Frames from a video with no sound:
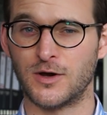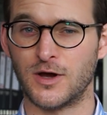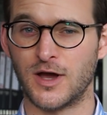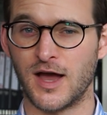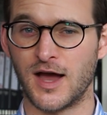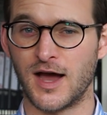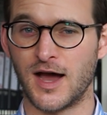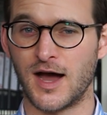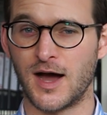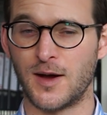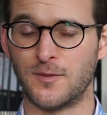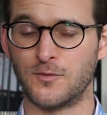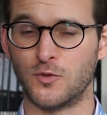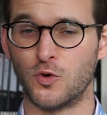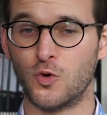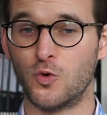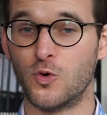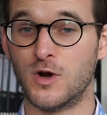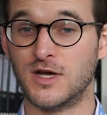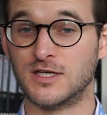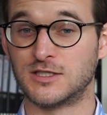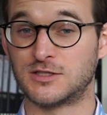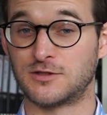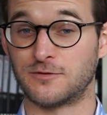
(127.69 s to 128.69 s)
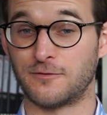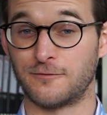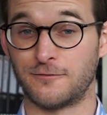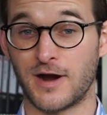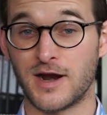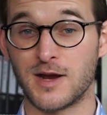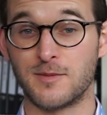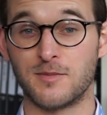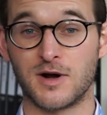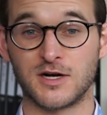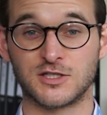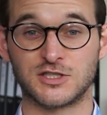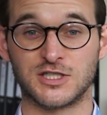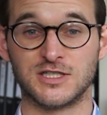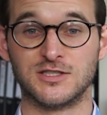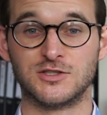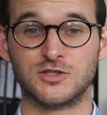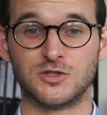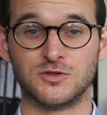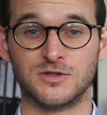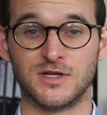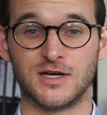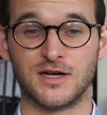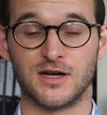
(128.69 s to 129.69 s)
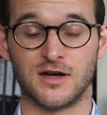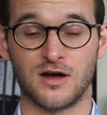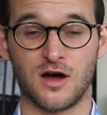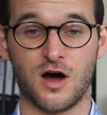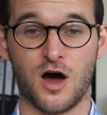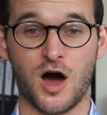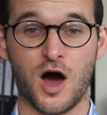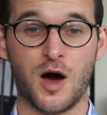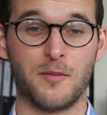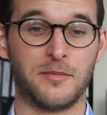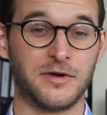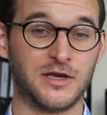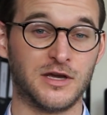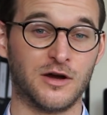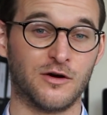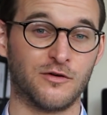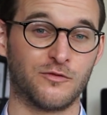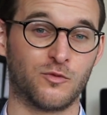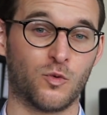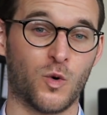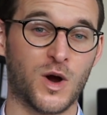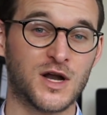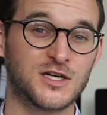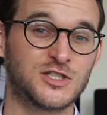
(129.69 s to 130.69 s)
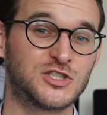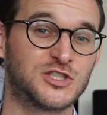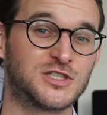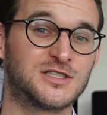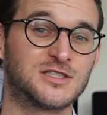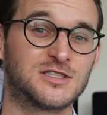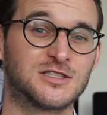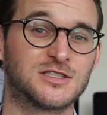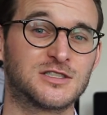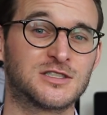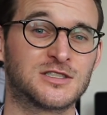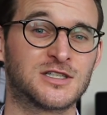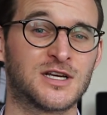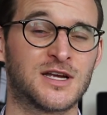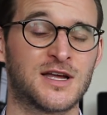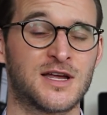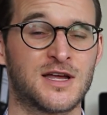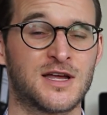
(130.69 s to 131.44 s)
who is very much into the hobby of watches,